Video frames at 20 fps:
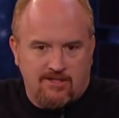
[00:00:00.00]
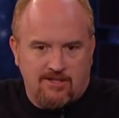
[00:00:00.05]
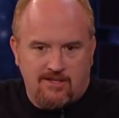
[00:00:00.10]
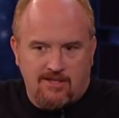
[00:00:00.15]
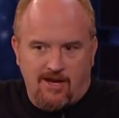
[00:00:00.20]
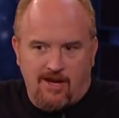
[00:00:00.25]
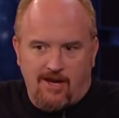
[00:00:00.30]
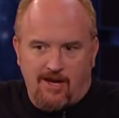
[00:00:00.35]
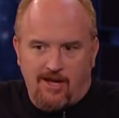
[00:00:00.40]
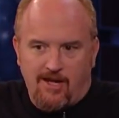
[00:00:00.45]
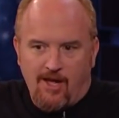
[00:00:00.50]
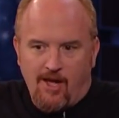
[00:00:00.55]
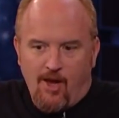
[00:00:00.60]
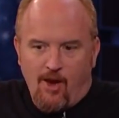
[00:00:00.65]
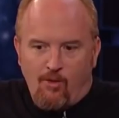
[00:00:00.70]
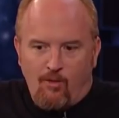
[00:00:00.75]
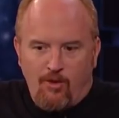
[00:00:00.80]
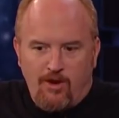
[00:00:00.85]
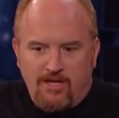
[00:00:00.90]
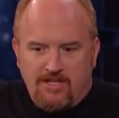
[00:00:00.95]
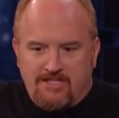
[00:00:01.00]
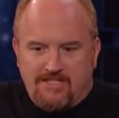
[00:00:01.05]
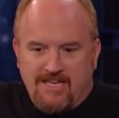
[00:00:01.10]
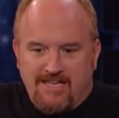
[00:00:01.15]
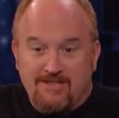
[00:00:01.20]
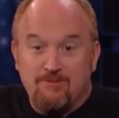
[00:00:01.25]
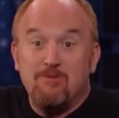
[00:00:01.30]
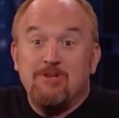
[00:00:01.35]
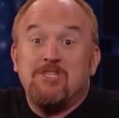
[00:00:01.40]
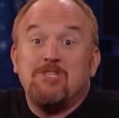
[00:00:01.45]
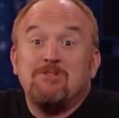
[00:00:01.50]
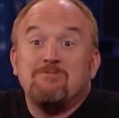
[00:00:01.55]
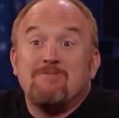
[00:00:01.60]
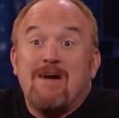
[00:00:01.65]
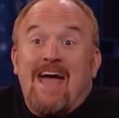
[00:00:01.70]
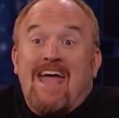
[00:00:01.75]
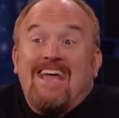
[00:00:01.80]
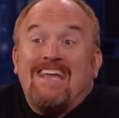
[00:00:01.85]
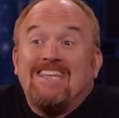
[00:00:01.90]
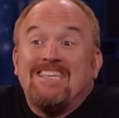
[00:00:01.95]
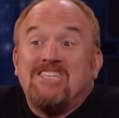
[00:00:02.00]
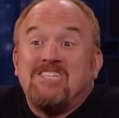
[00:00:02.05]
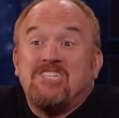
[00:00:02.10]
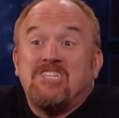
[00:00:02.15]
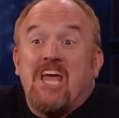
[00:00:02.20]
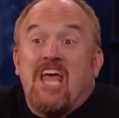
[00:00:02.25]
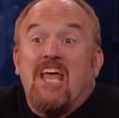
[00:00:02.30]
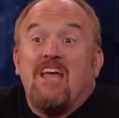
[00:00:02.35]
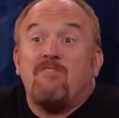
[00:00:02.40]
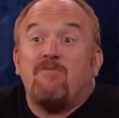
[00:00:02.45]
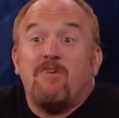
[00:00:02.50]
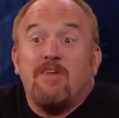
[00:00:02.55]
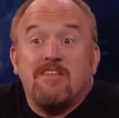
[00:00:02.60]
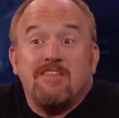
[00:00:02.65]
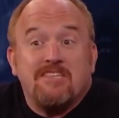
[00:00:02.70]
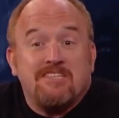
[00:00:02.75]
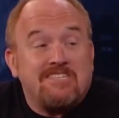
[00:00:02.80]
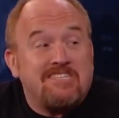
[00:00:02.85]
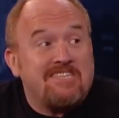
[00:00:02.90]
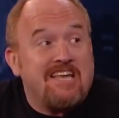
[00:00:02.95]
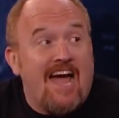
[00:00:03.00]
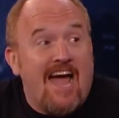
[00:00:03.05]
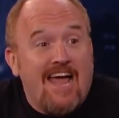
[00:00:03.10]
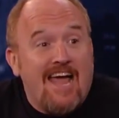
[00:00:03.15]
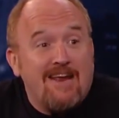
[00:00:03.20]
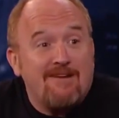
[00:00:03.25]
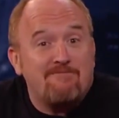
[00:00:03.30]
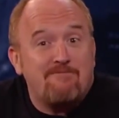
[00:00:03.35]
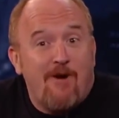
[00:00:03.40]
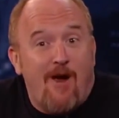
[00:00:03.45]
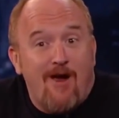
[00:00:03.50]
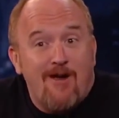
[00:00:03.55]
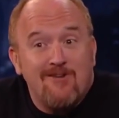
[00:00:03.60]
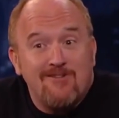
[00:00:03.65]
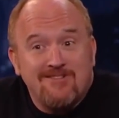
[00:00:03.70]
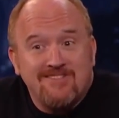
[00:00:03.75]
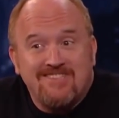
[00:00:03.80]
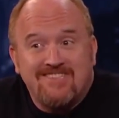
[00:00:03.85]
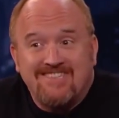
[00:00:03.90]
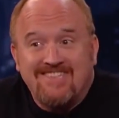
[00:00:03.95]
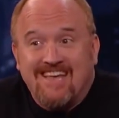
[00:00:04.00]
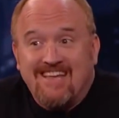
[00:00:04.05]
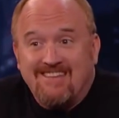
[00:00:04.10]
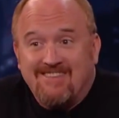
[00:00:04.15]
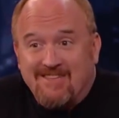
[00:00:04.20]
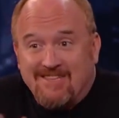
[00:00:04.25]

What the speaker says: And Woody says, "Would you mind shaving the sideburns? Is